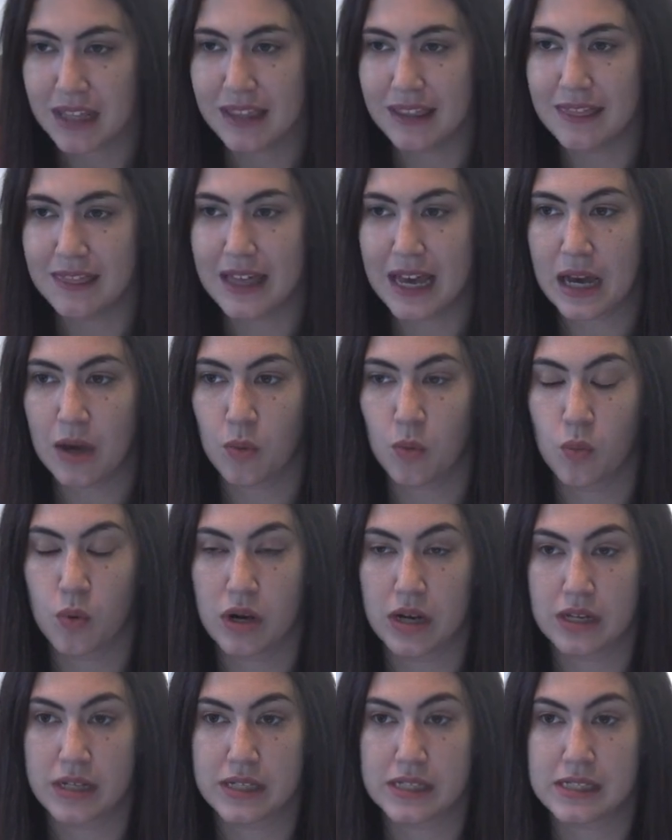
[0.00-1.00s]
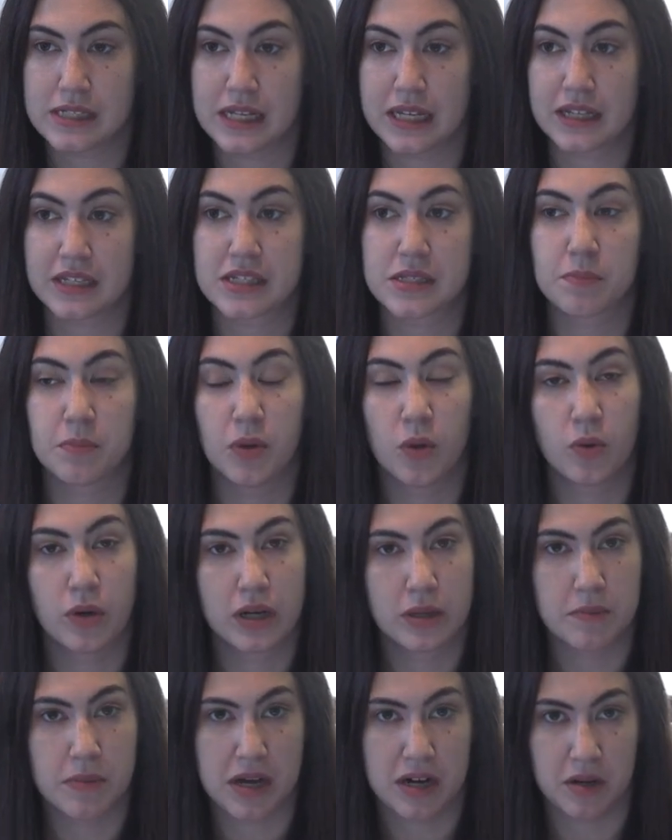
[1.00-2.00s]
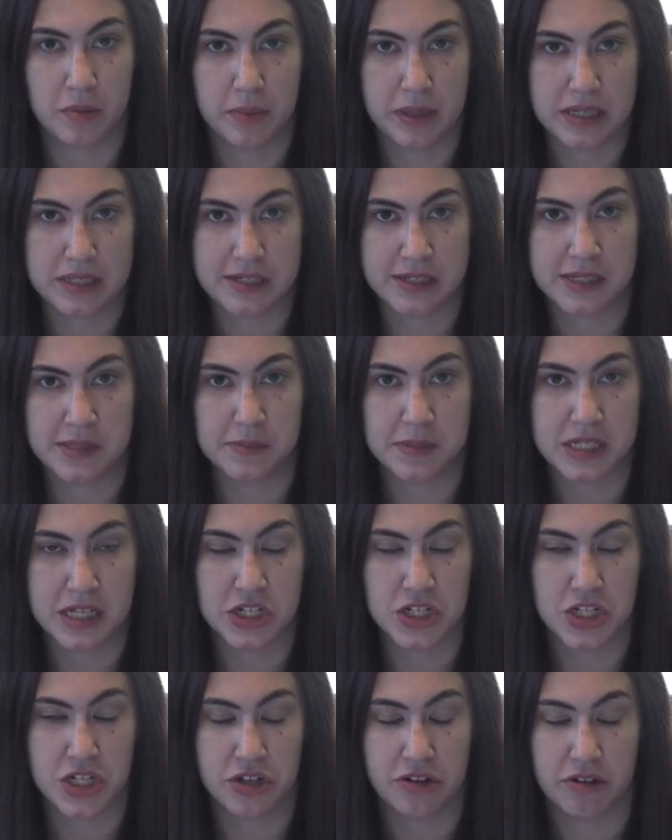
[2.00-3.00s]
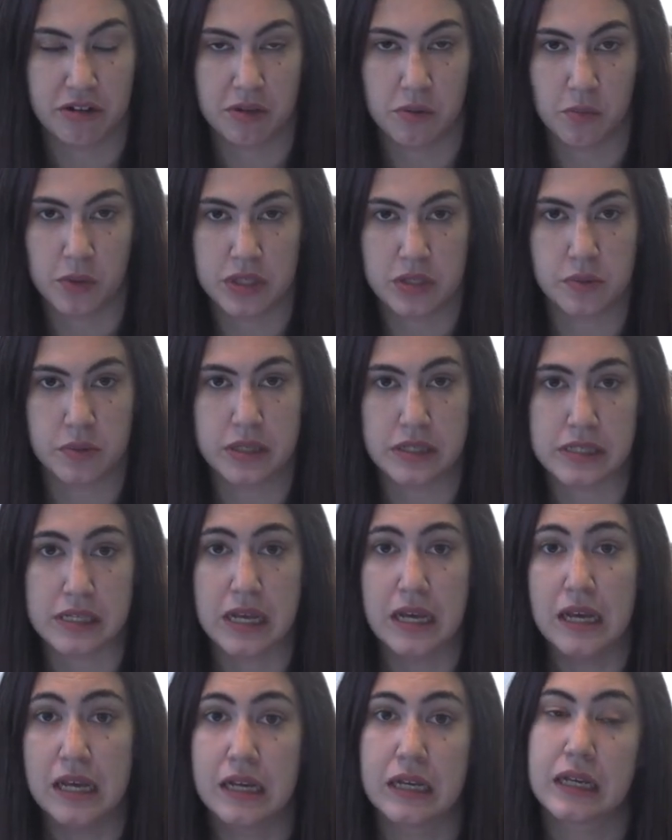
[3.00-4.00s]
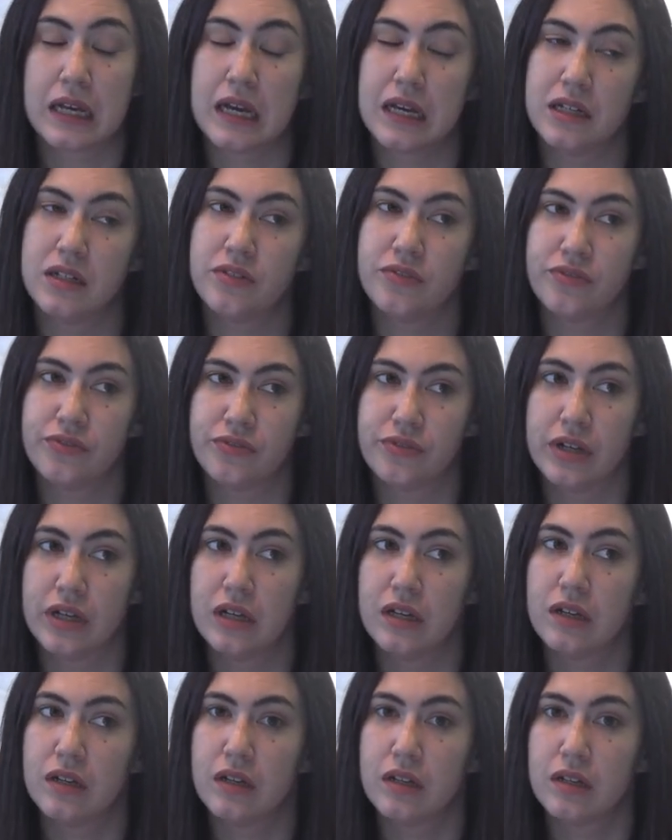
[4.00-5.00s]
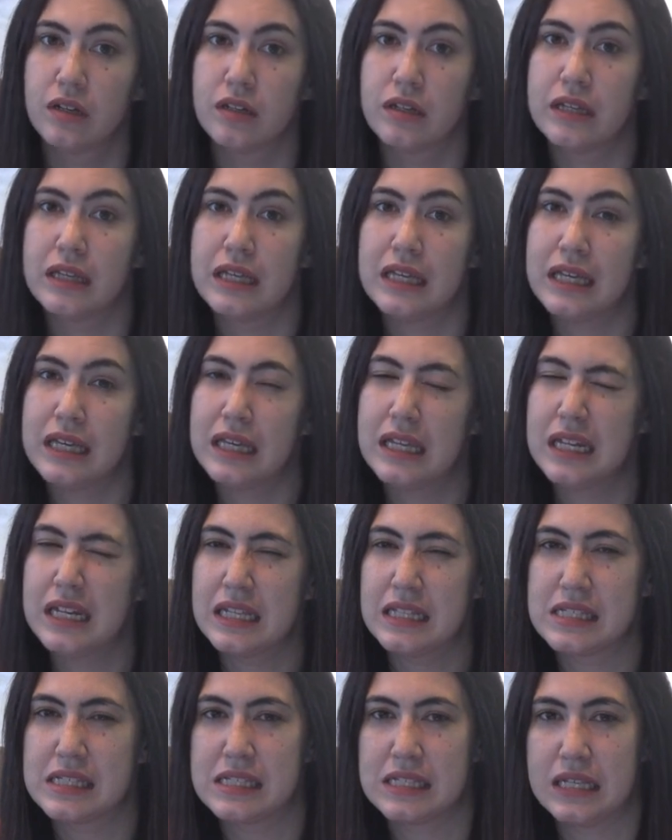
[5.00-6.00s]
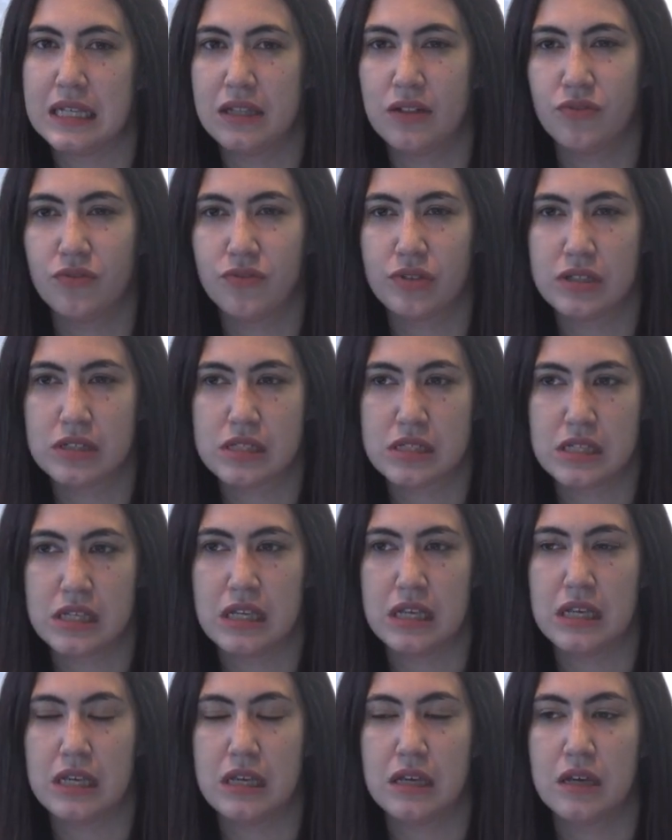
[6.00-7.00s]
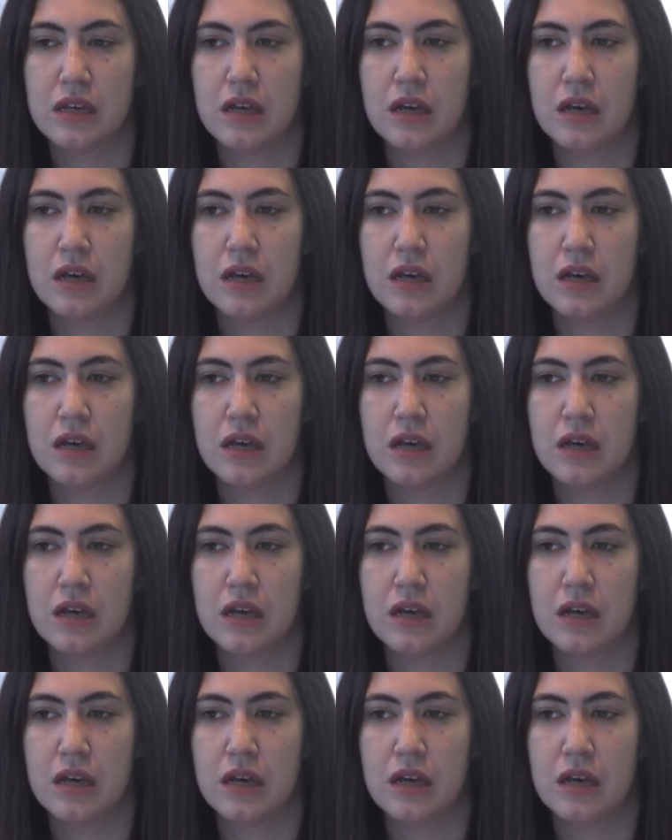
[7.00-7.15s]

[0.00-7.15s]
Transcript: that was exploring model-based systems engineering, which was kind of in its infancy,